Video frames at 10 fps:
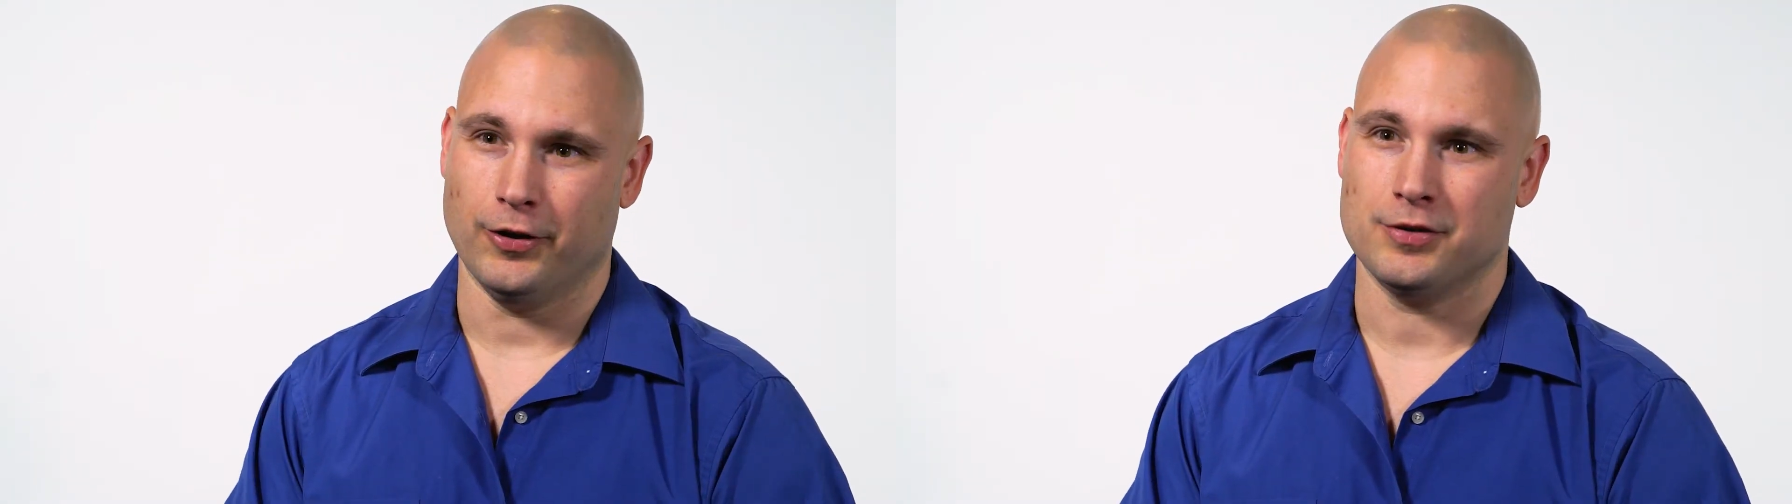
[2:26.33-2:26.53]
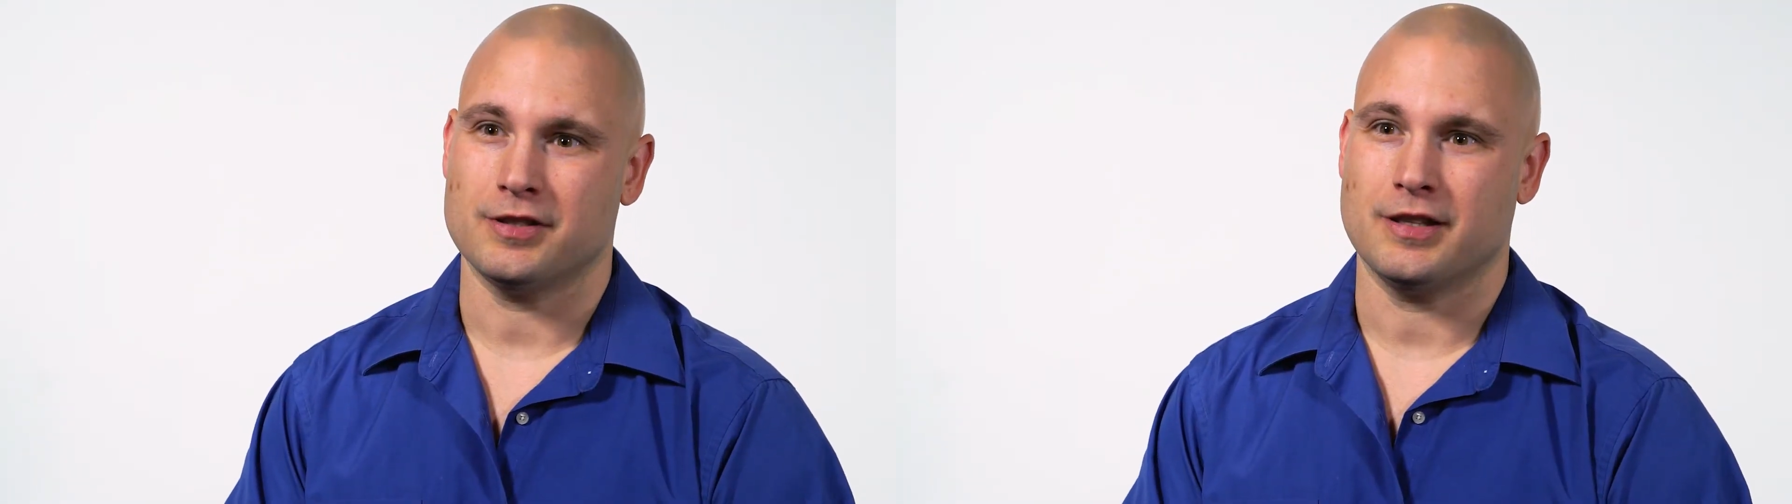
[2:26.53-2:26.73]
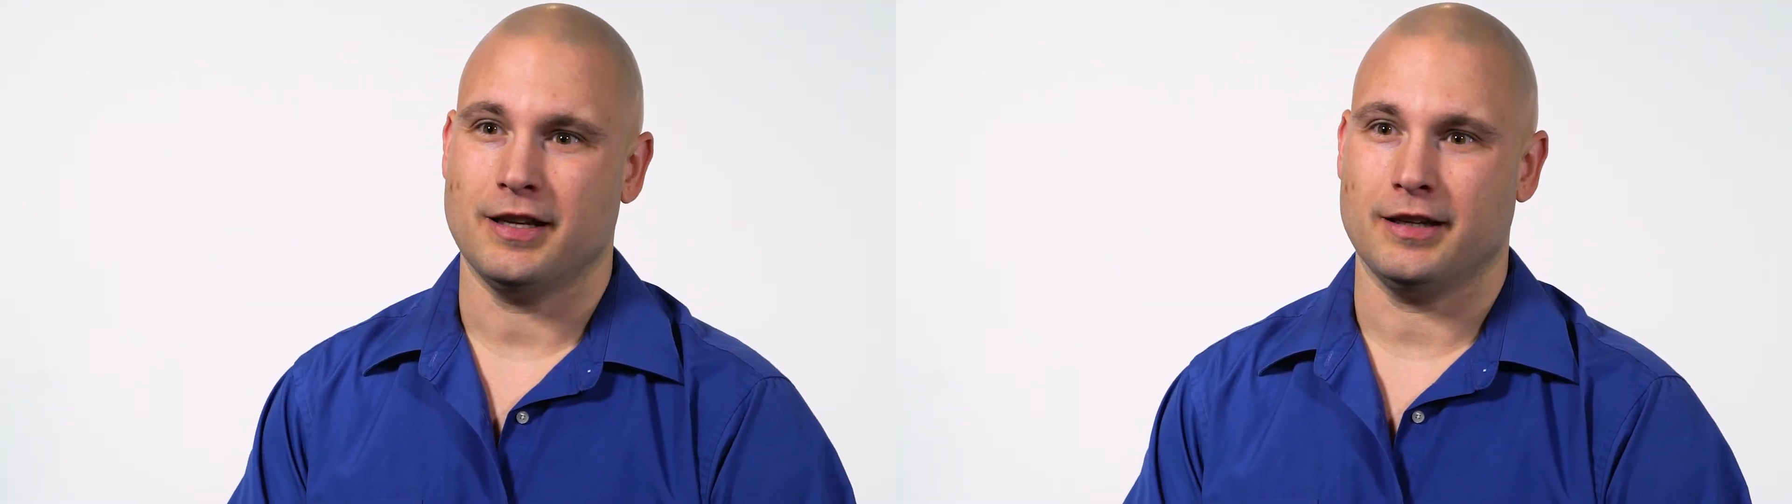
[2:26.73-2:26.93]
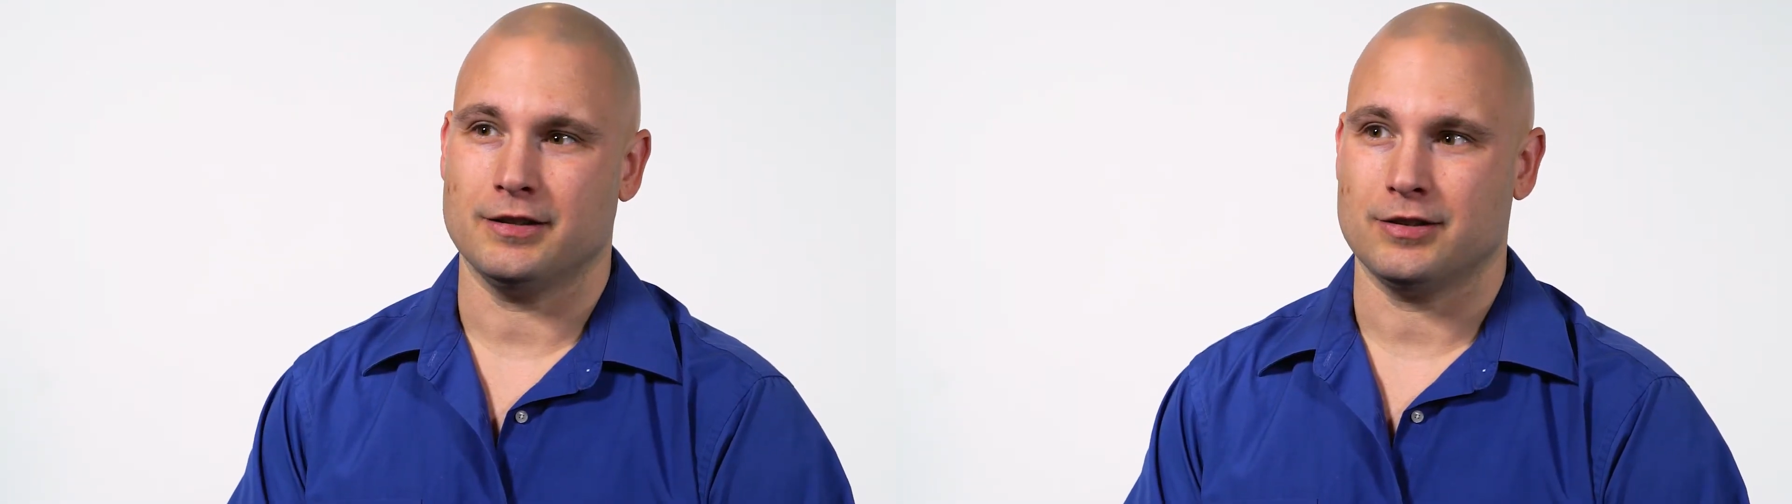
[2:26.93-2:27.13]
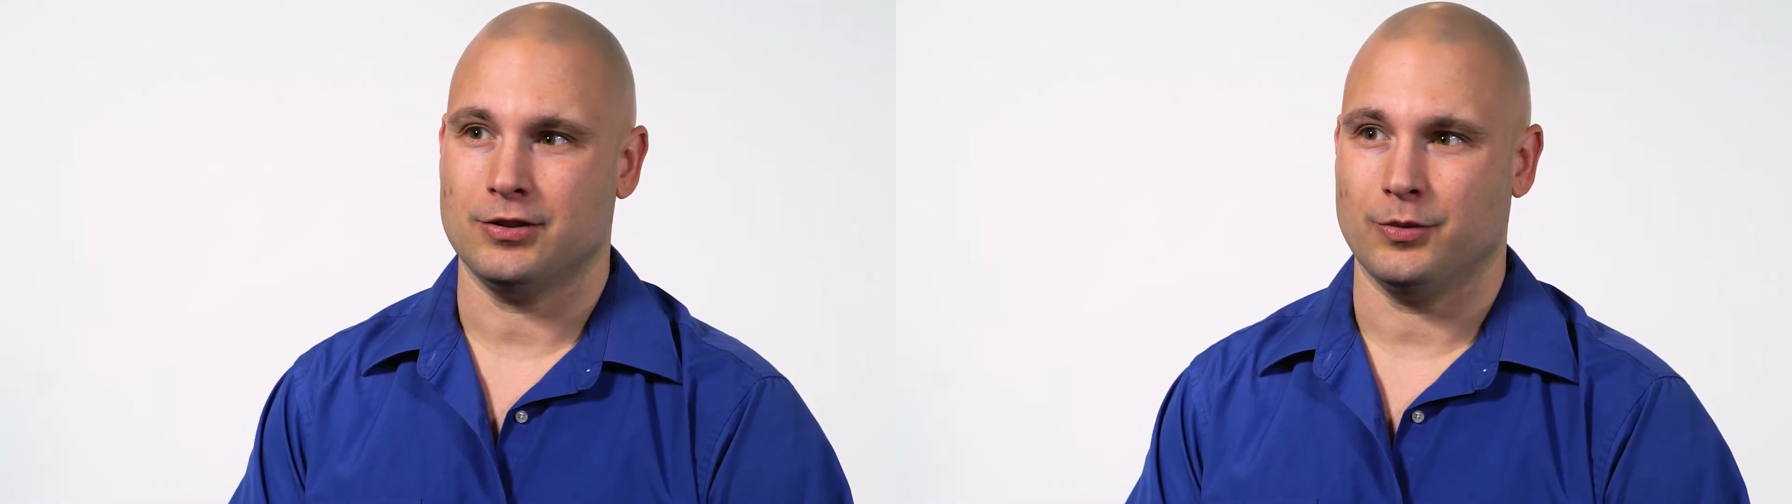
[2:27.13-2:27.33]
those
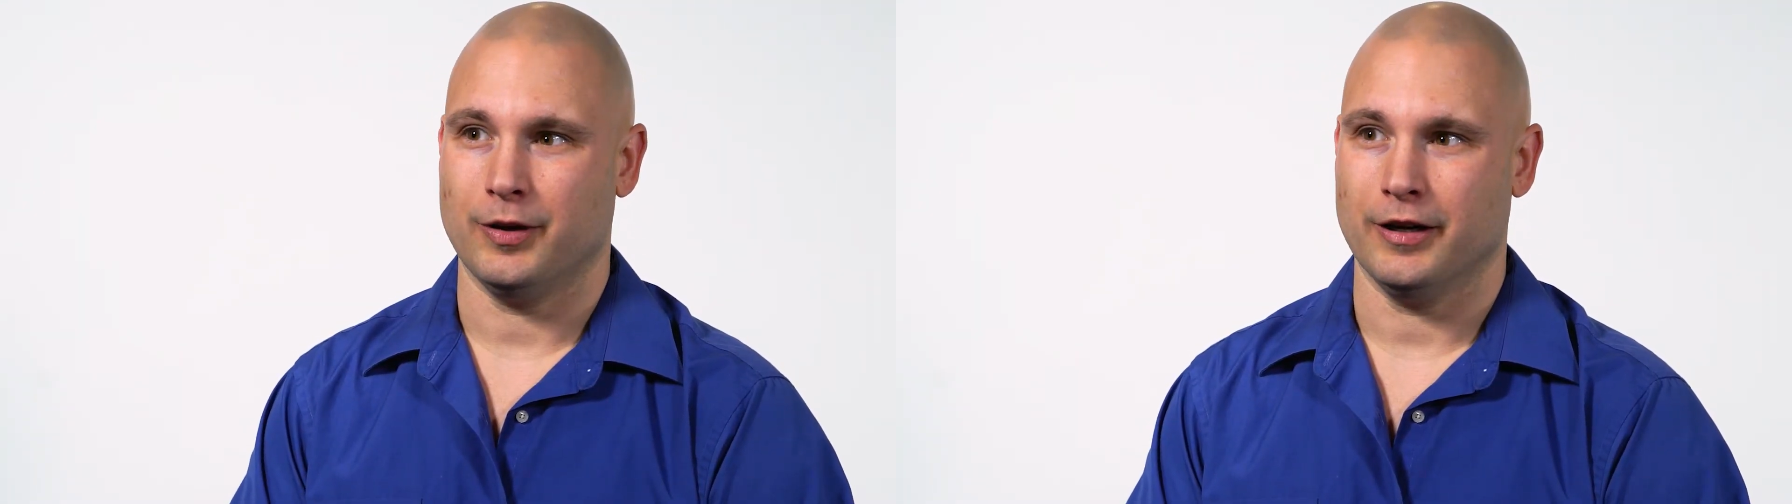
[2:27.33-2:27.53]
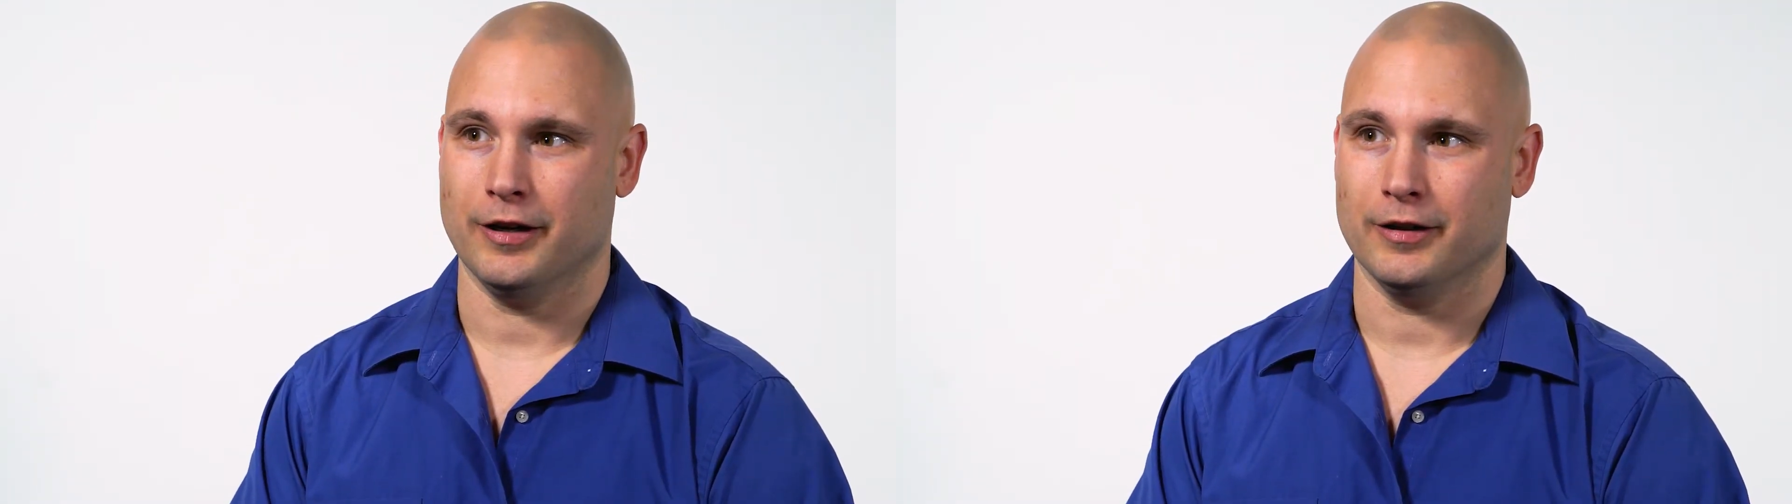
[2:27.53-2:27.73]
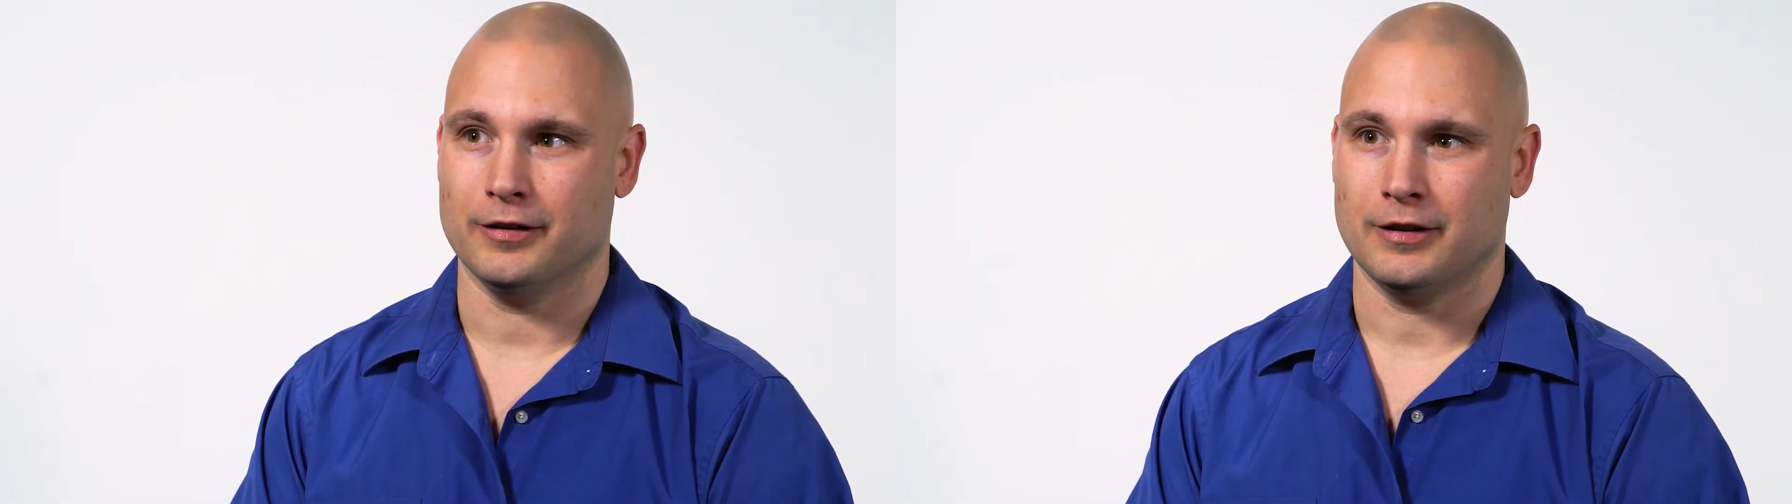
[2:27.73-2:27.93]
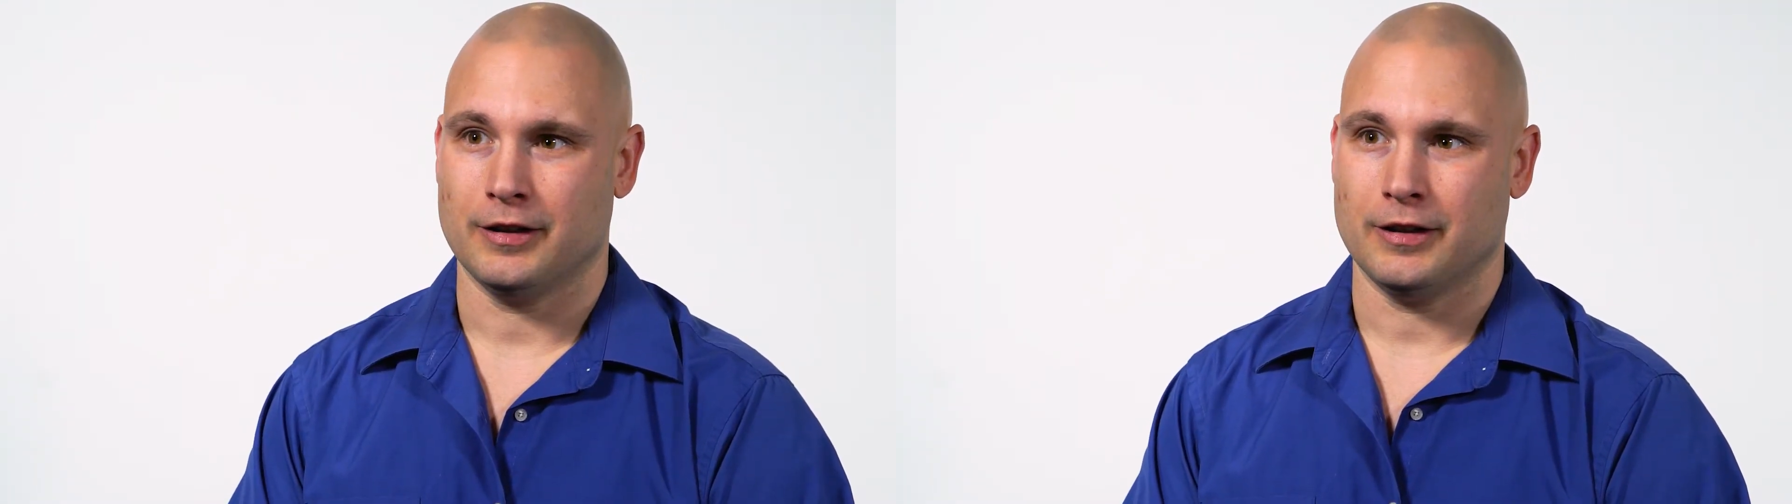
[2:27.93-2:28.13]
things to where